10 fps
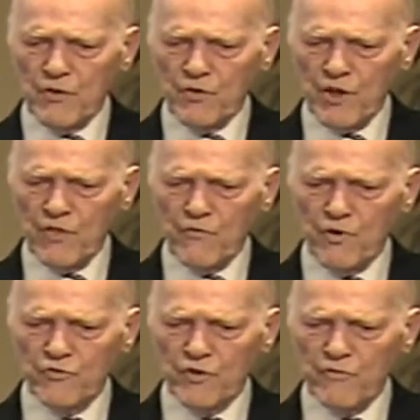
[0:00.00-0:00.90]
these other
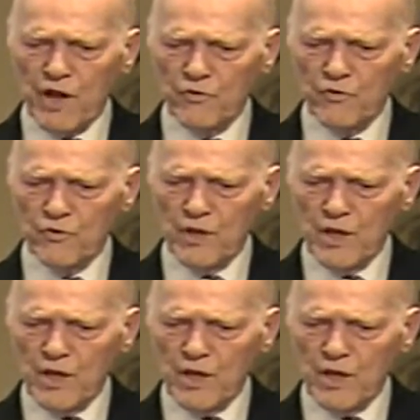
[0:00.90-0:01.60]
verses that follow suit,